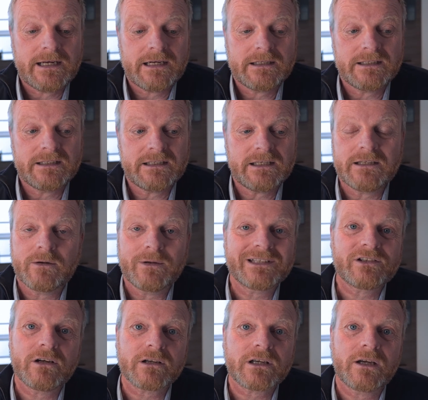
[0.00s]
It's
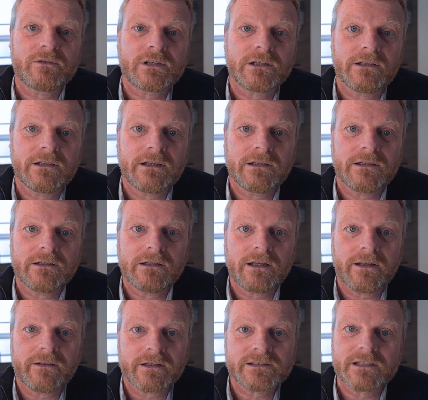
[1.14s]
not going to
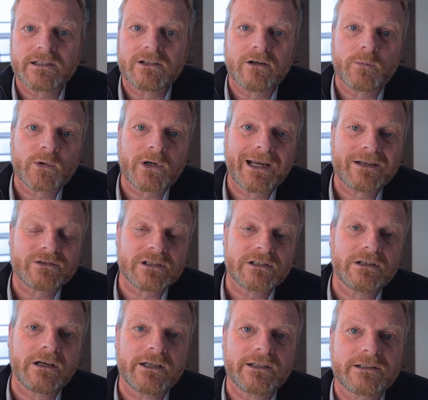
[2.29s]
light the Sydney Opera House at
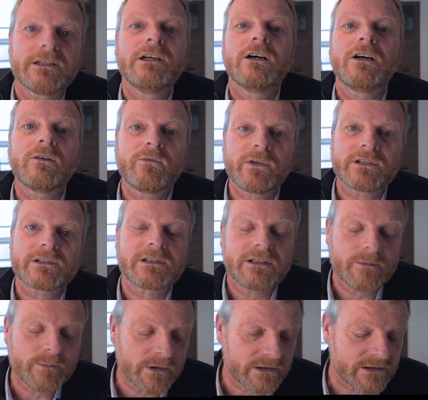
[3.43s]
night, obviously,
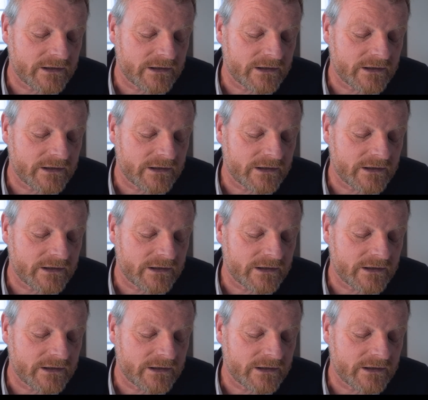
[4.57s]
but